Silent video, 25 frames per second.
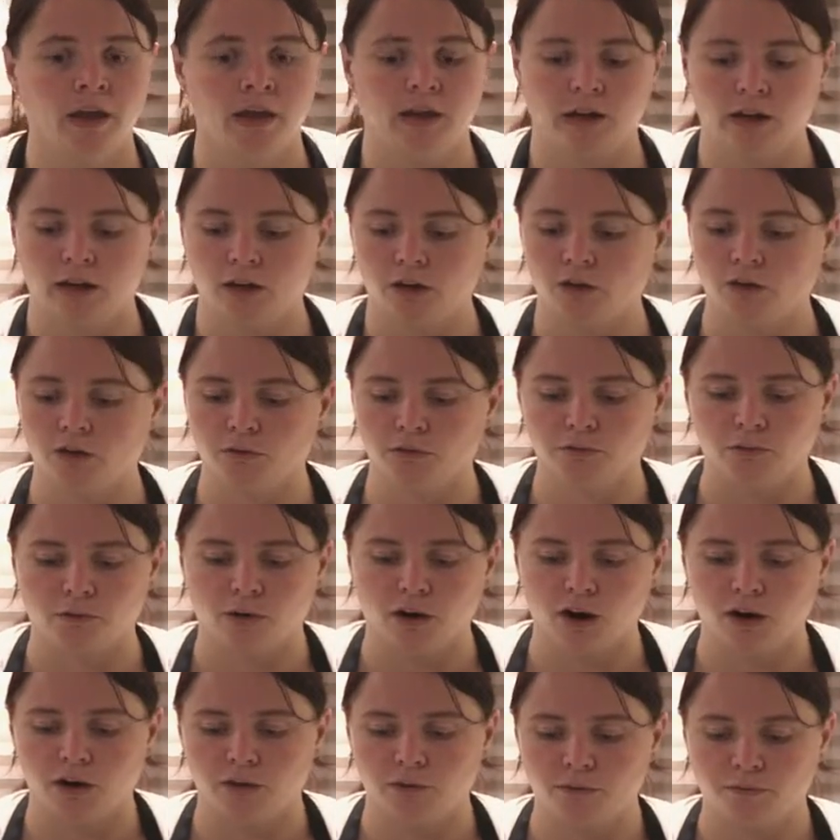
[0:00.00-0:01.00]
Now you can
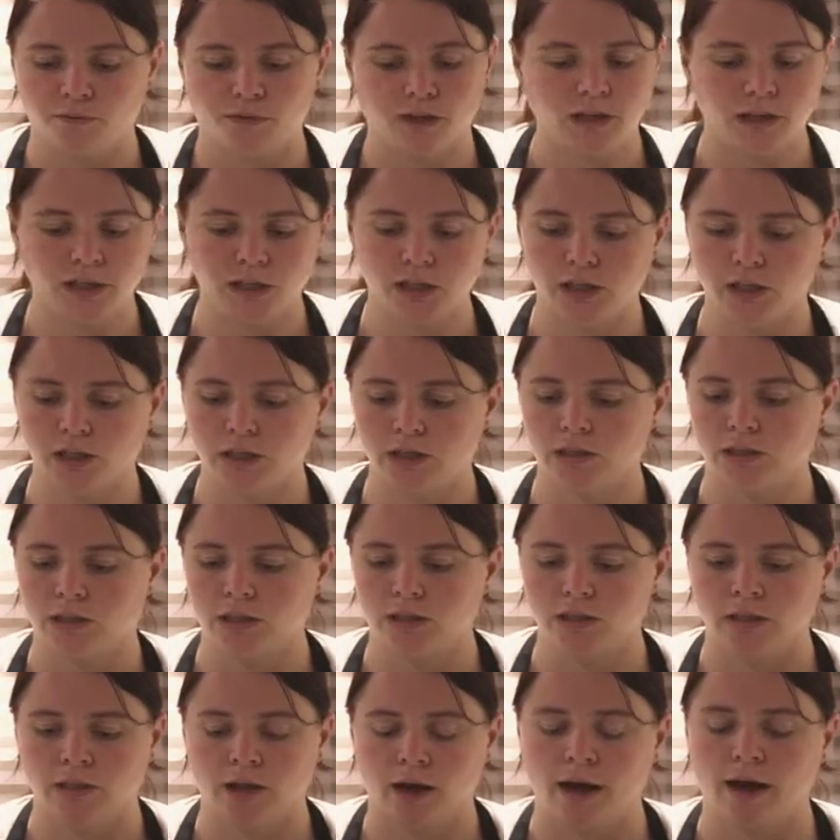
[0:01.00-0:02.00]
fry off veggies,
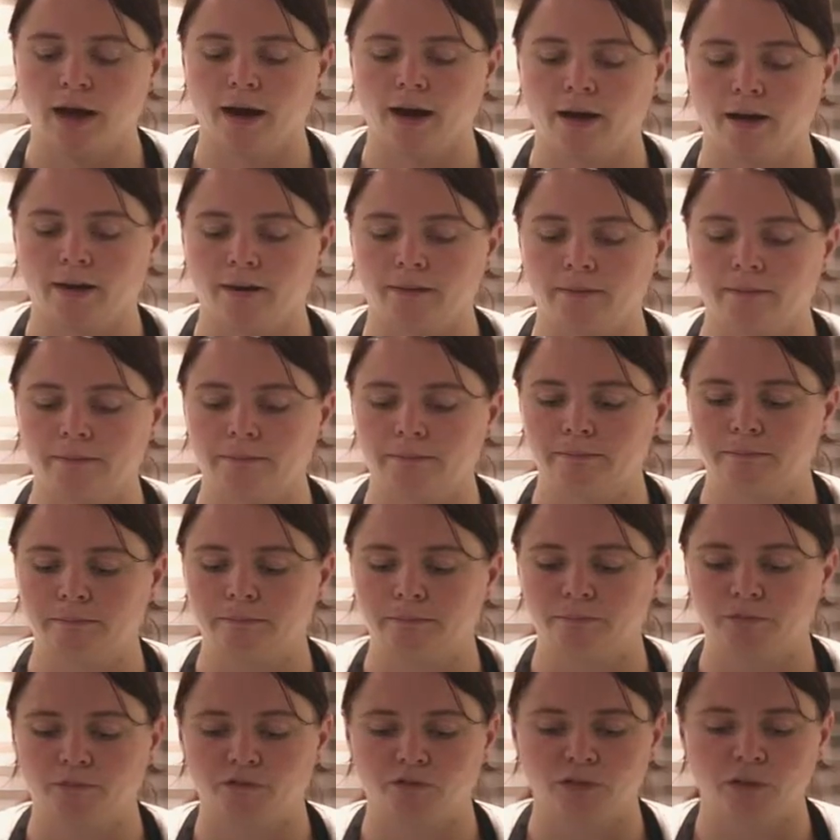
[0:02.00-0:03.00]

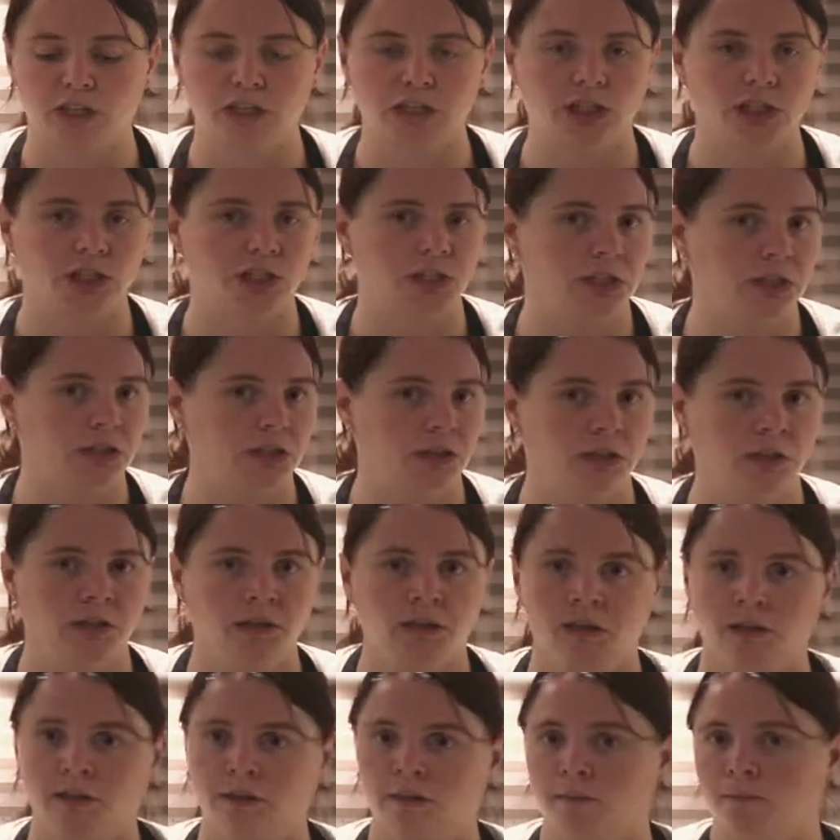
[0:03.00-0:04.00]
fish,
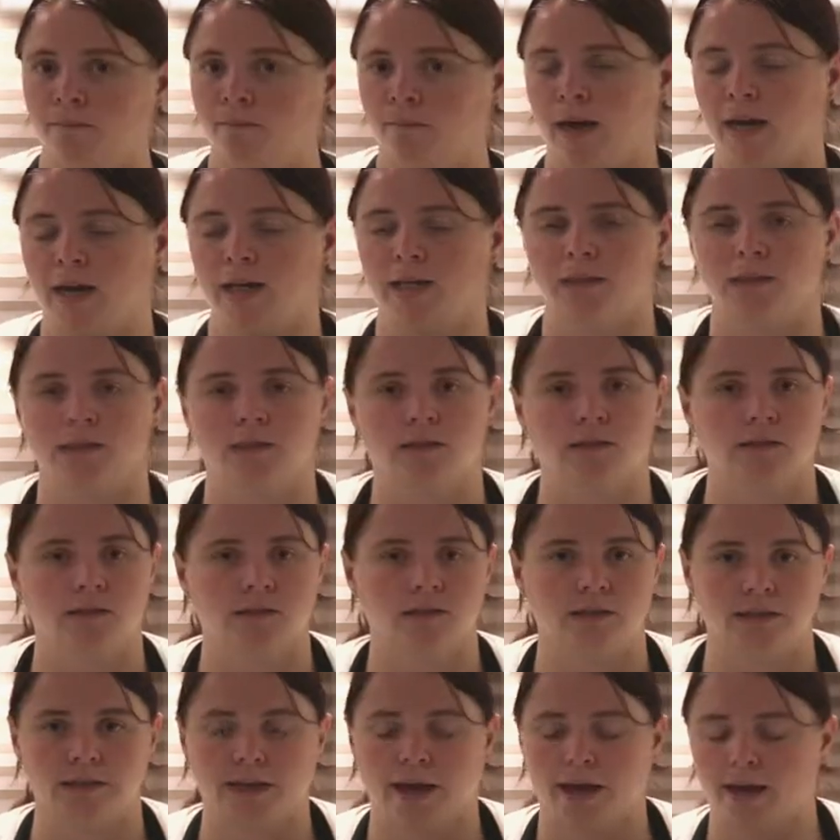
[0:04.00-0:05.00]
meats,
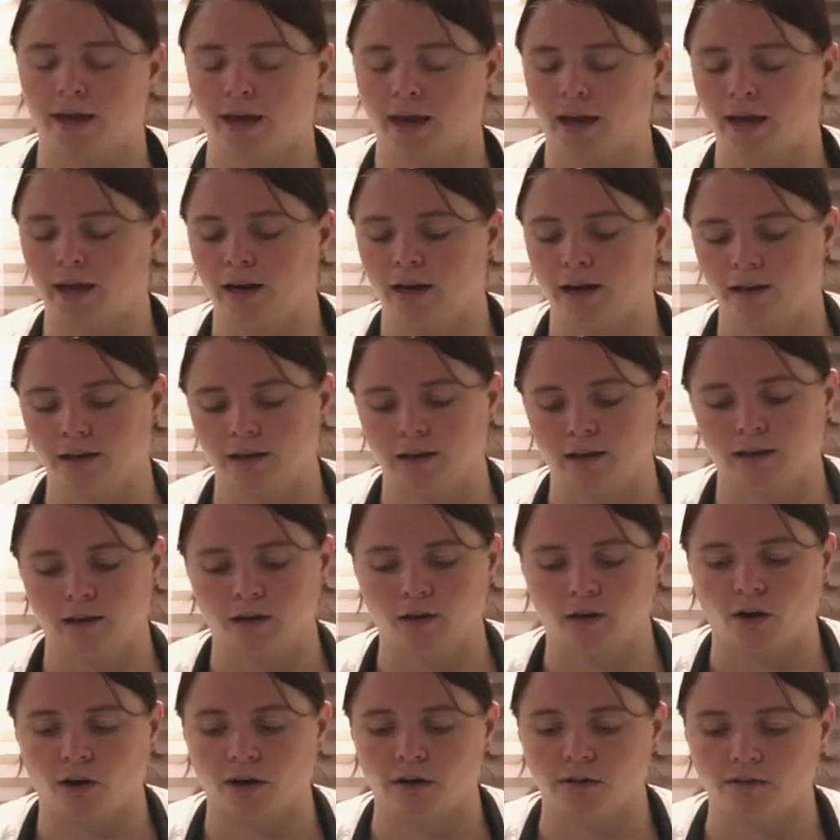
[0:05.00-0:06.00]
steak, anything
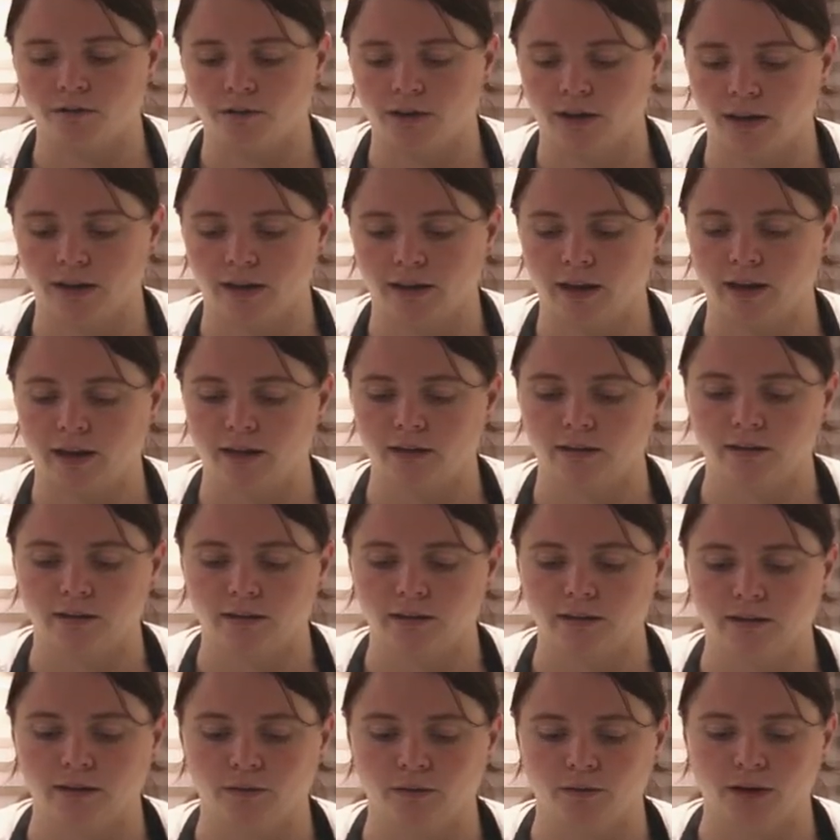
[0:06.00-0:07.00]
kind of like that,
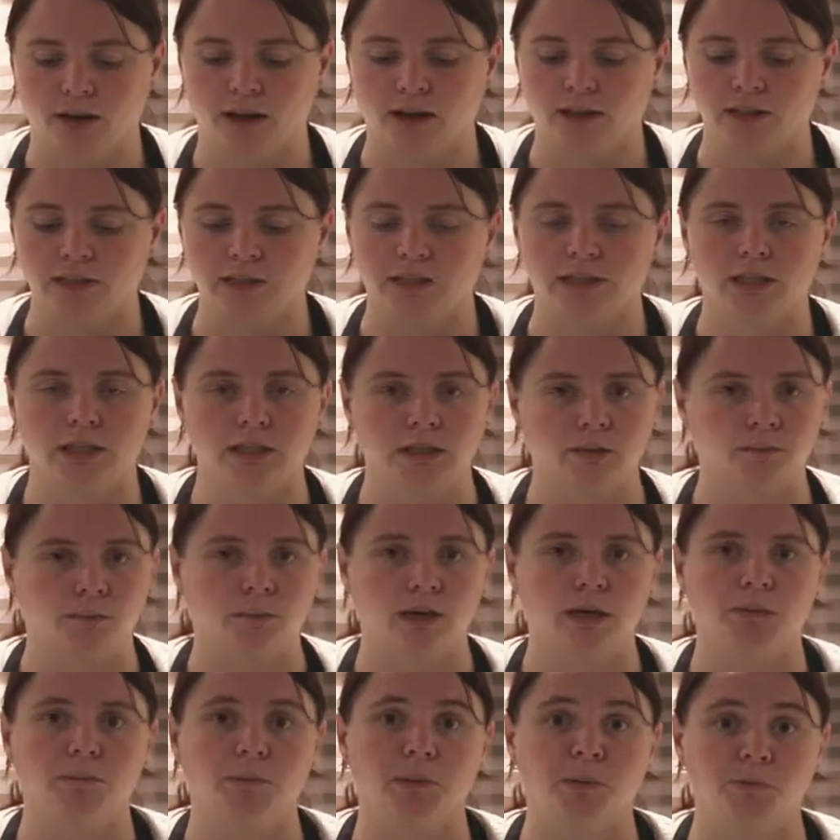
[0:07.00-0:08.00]
and it's just
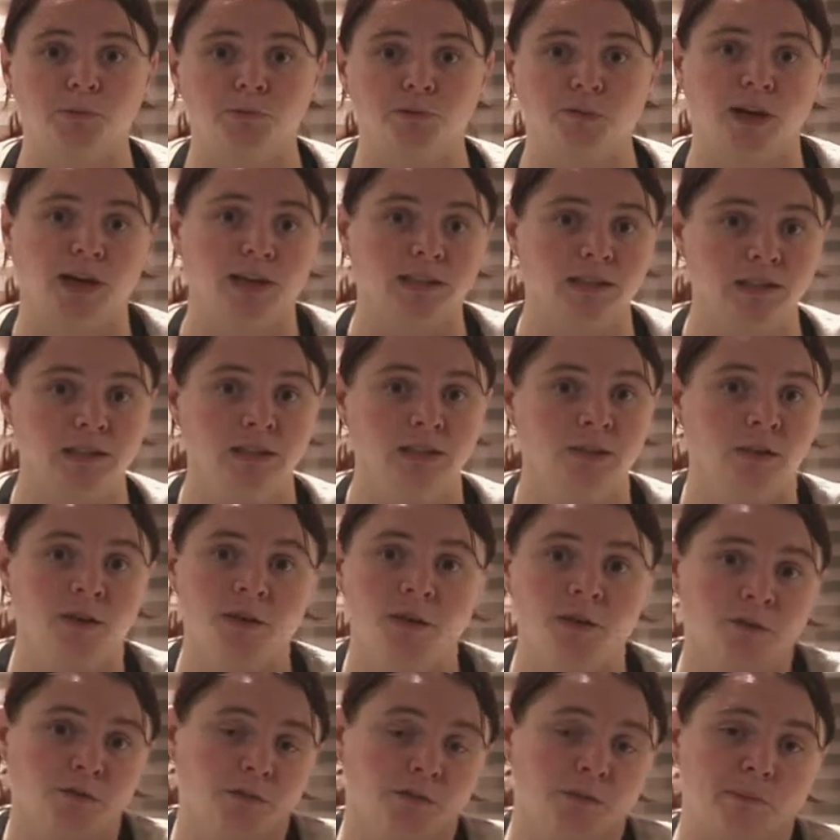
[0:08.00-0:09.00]
minimum fuss,
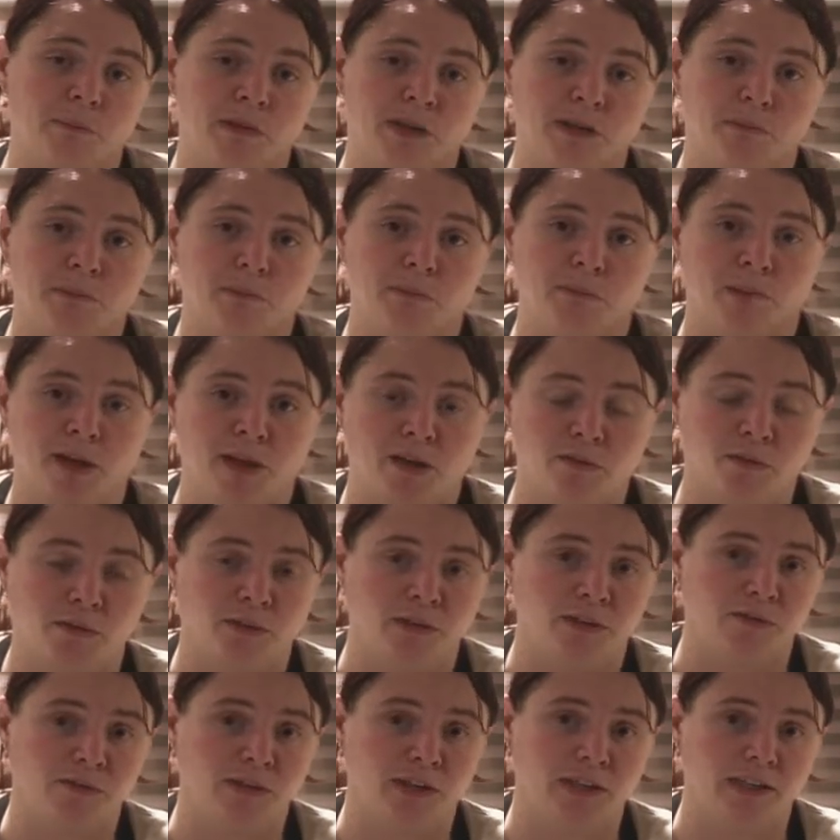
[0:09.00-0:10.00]
minimum
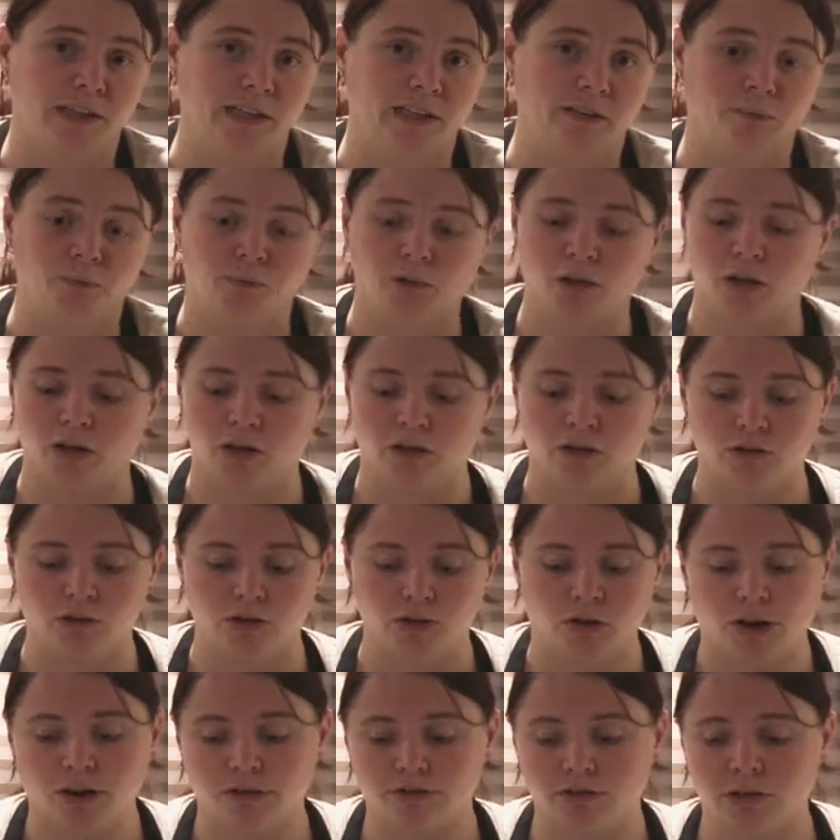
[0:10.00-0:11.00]
effort really. You can
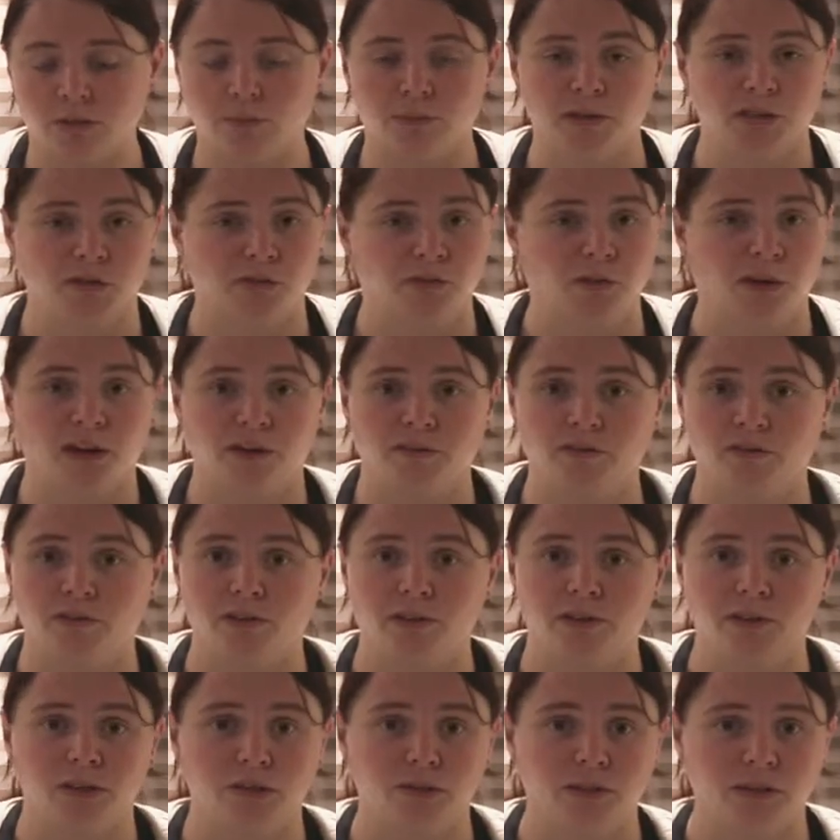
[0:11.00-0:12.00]
drive so much flavour
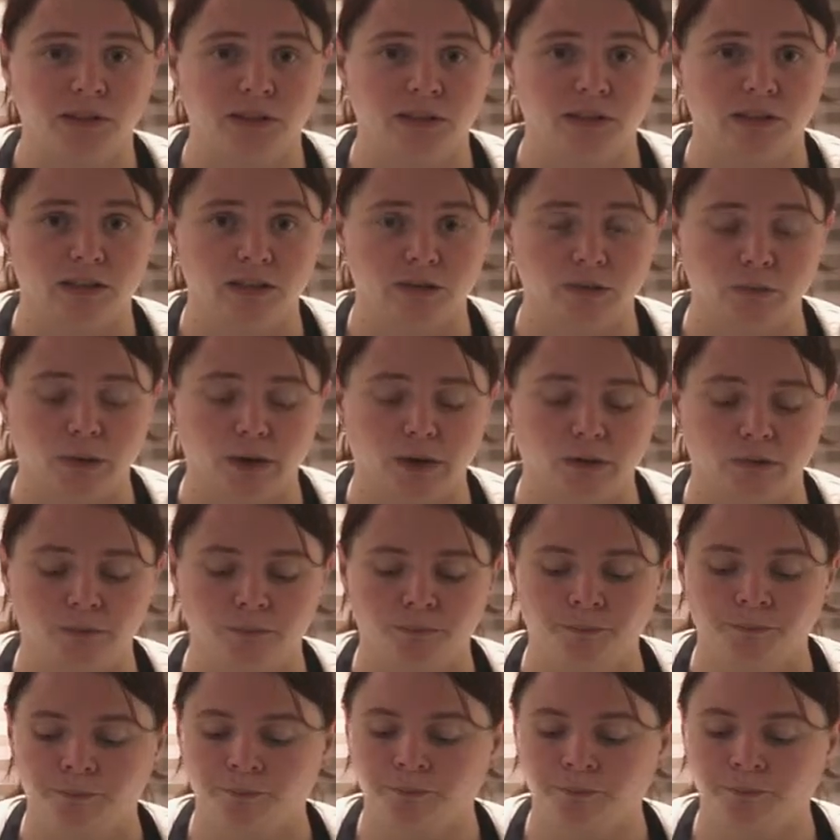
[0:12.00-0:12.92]
into it as well.